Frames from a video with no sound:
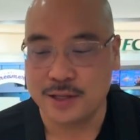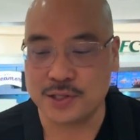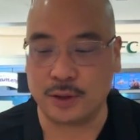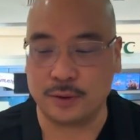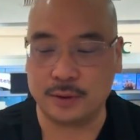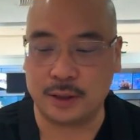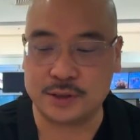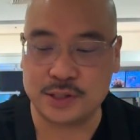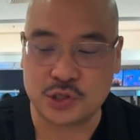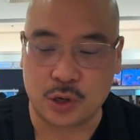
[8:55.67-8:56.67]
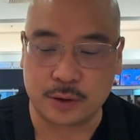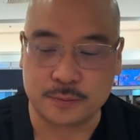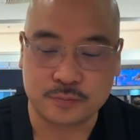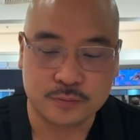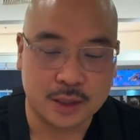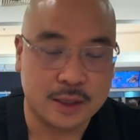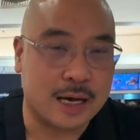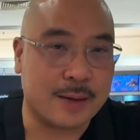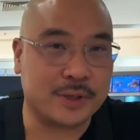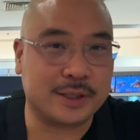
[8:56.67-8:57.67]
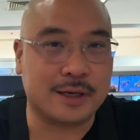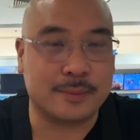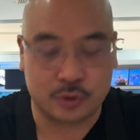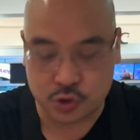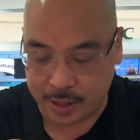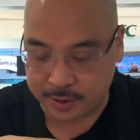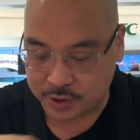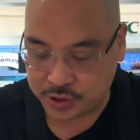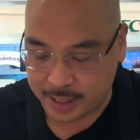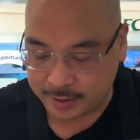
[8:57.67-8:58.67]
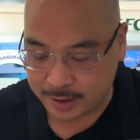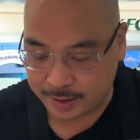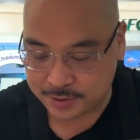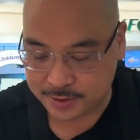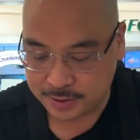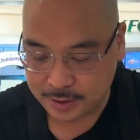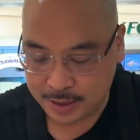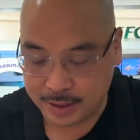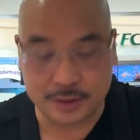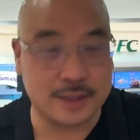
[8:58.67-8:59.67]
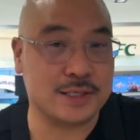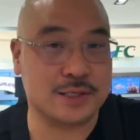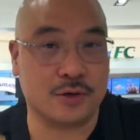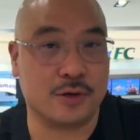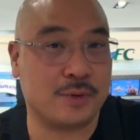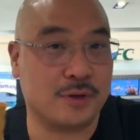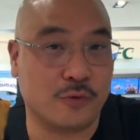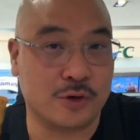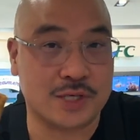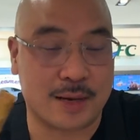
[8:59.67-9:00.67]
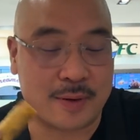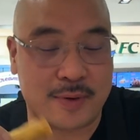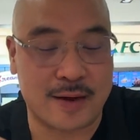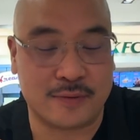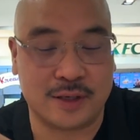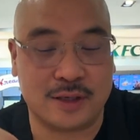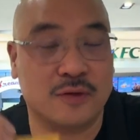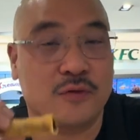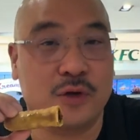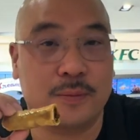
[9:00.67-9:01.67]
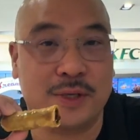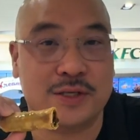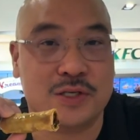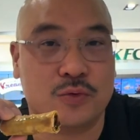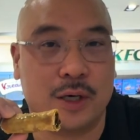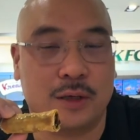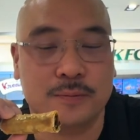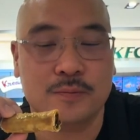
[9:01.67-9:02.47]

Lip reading: So to start, I'm thinking I'm gonna try the Shanghais. And this is gonna be the first time I'm having it in the Philippines as well.